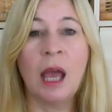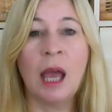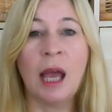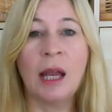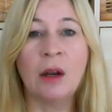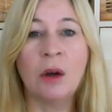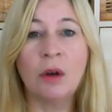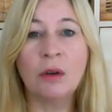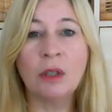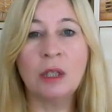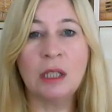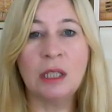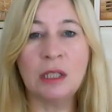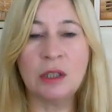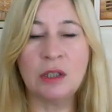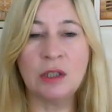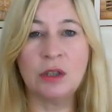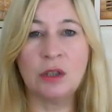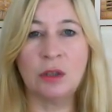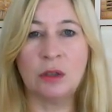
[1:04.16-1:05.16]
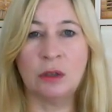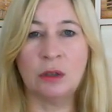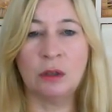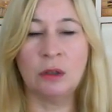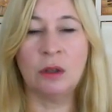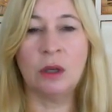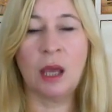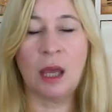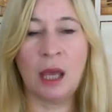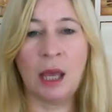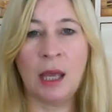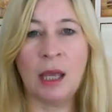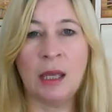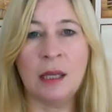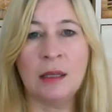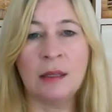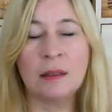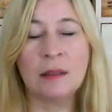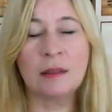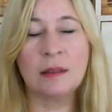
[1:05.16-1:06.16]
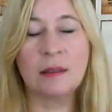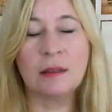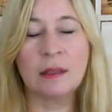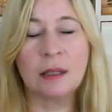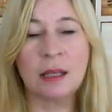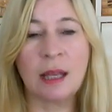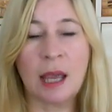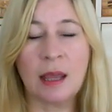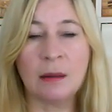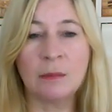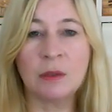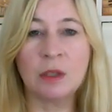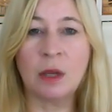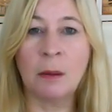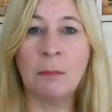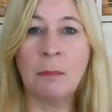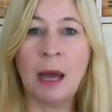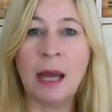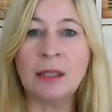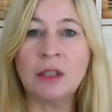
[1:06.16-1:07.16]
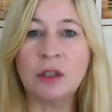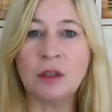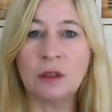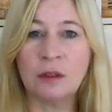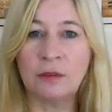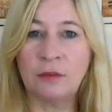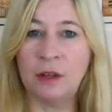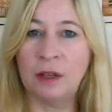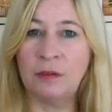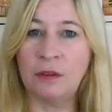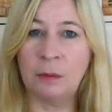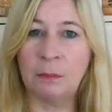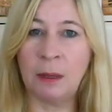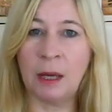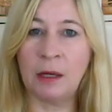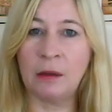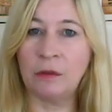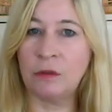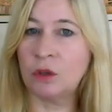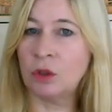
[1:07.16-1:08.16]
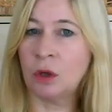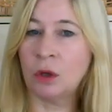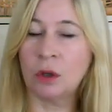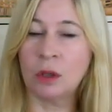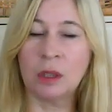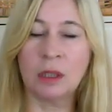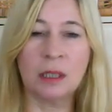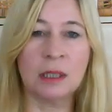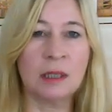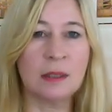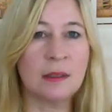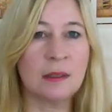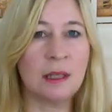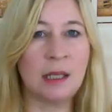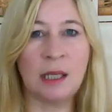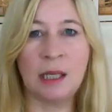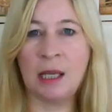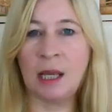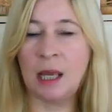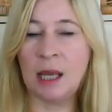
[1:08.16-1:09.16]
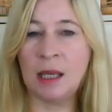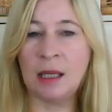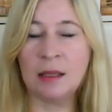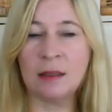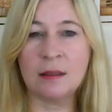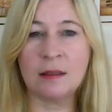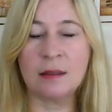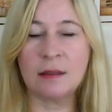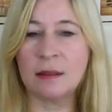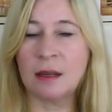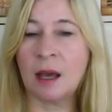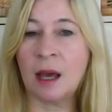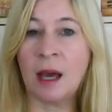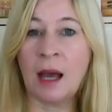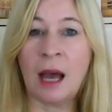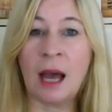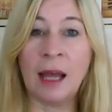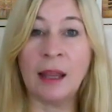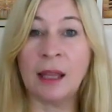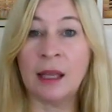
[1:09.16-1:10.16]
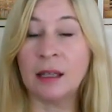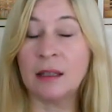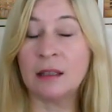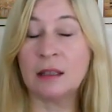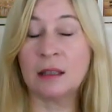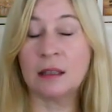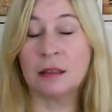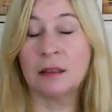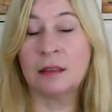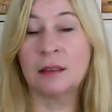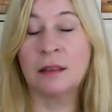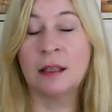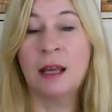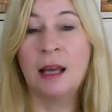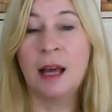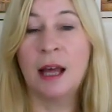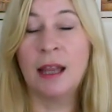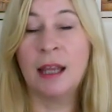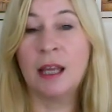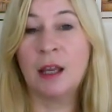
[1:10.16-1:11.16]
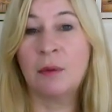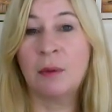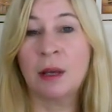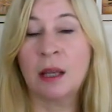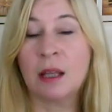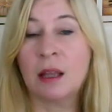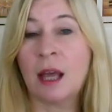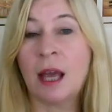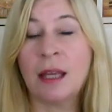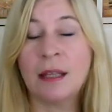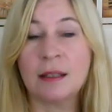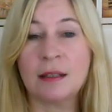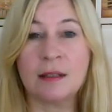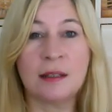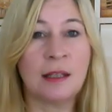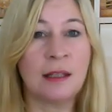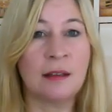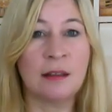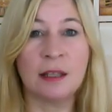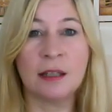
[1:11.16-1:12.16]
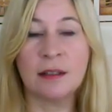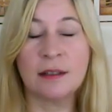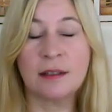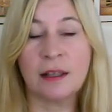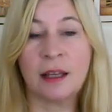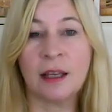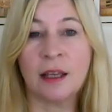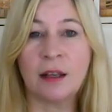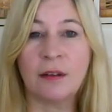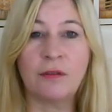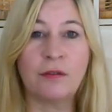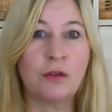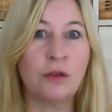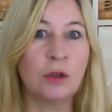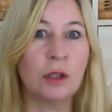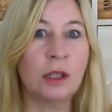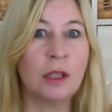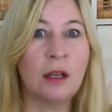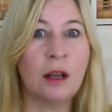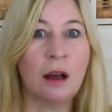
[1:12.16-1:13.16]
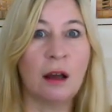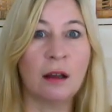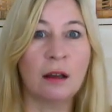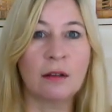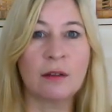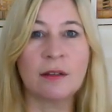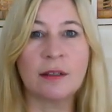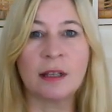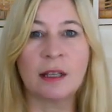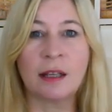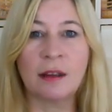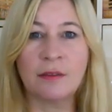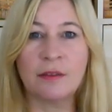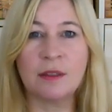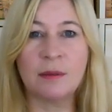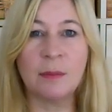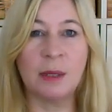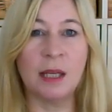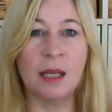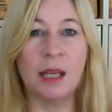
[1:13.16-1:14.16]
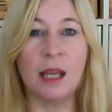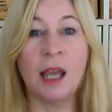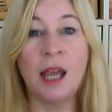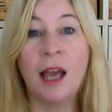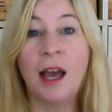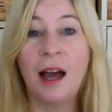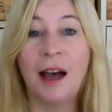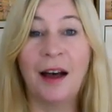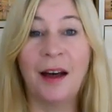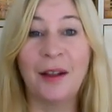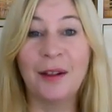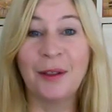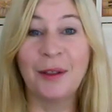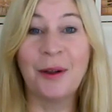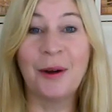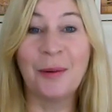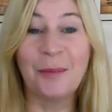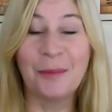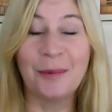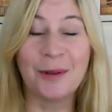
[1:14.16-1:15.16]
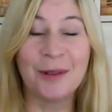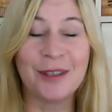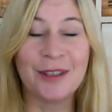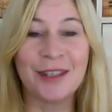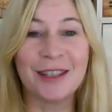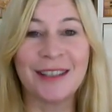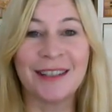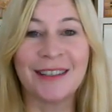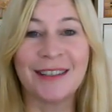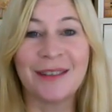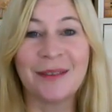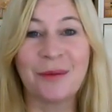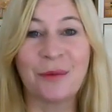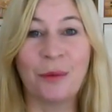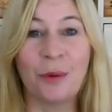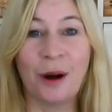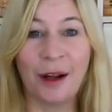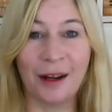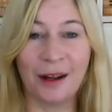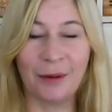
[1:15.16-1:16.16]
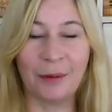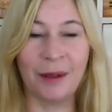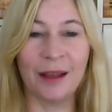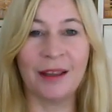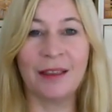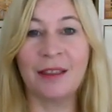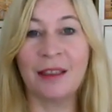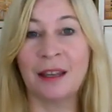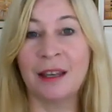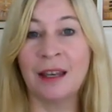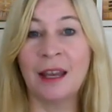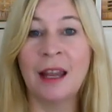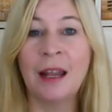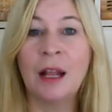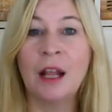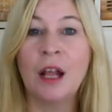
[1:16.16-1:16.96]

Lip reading: And all you need to do is get them to imagine their favourite bar of chocolate. Say it's, I like it when clients say things like fruit and nut, because it gives me a lot more to work with. And